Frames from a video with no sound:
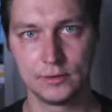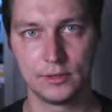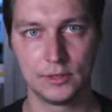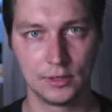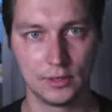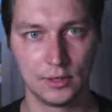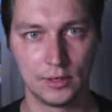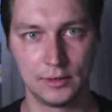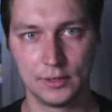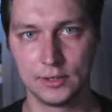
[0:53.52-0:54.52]

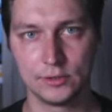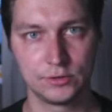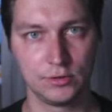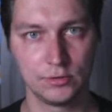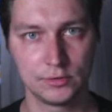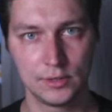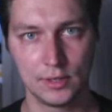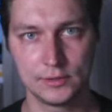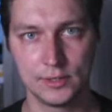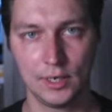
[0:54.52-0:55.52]
it is to use the
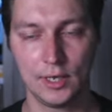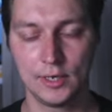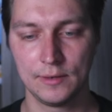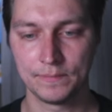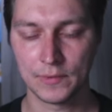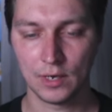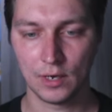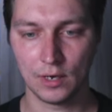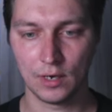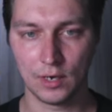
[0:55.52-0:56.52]
CLI.
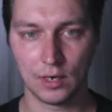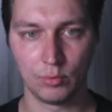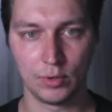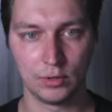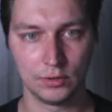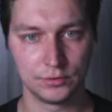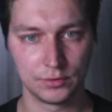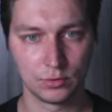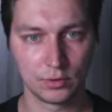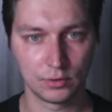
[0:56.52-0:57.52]
We'll
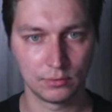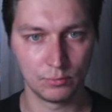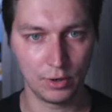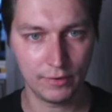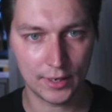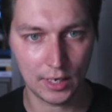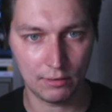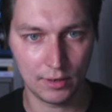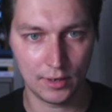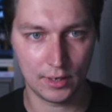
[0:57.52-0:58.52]
briefly
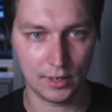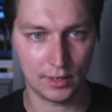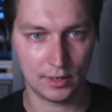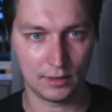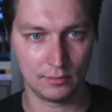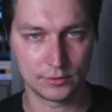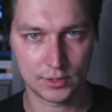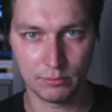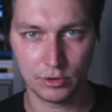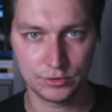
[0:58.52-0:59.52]
cover the
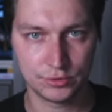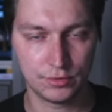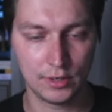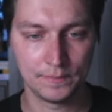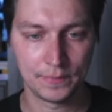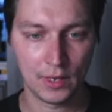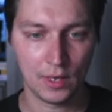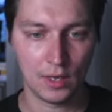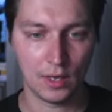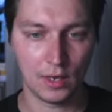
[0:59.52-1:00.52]
schema registry,
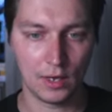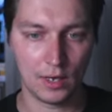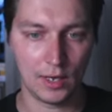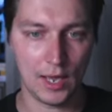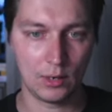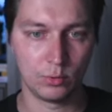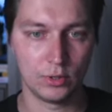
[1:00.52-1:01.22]
and we'll